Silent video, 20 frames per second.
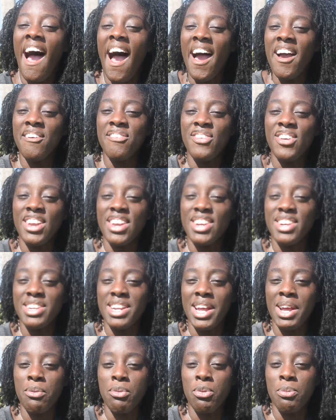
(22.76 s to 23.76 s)
I figured
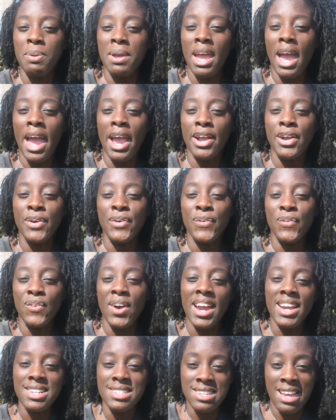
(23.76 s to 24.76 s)
it would be a
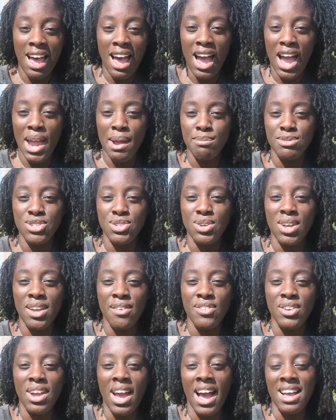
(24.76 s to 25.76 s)
great time to
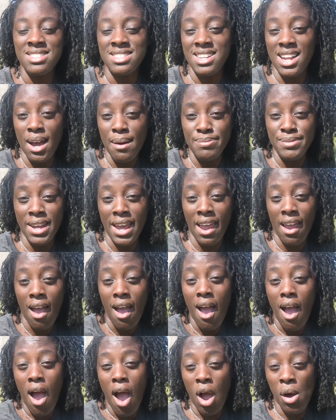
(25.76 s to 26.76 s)
give you guys an update
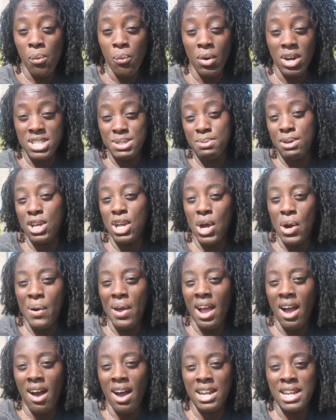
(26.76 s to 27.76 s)
on what's been
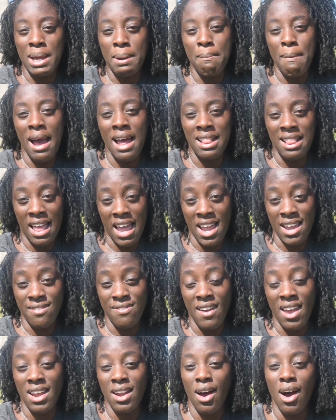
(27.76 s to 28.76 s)
going on in my life
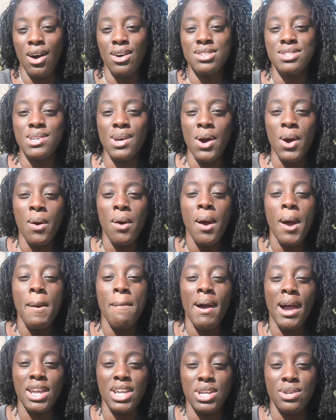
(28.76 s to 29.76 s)
and also
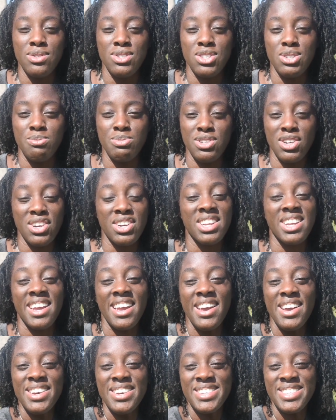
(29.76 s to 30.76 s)
my YouTube journey.
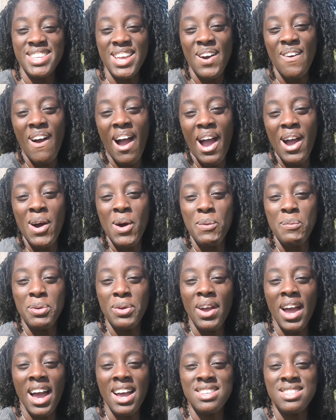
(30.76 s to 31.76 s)
So I hope
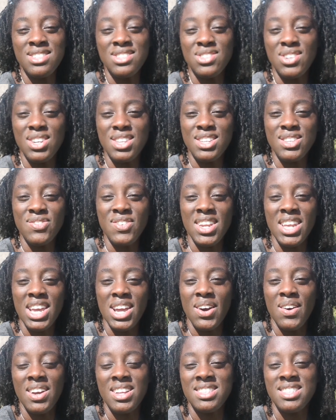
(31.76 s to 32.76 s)
you guys enjoy this
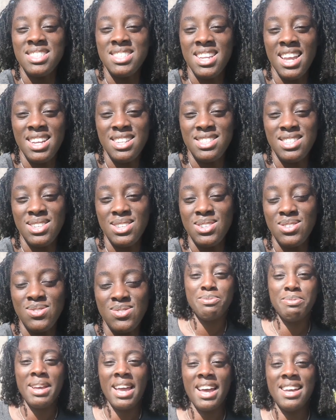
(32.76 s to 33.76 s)
video and stay
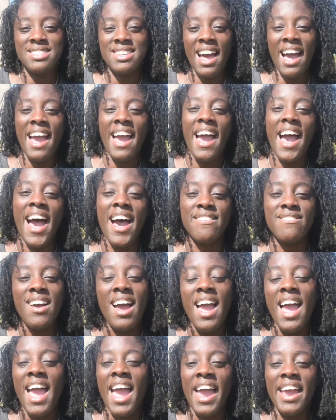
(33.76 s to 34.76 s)
tuned because I have
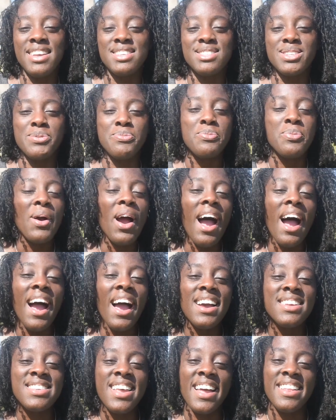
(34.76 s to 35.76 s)
a
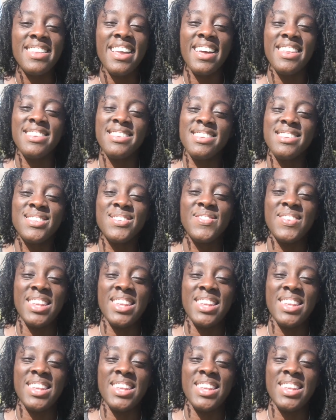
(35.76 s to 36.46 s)
surprise at the end of this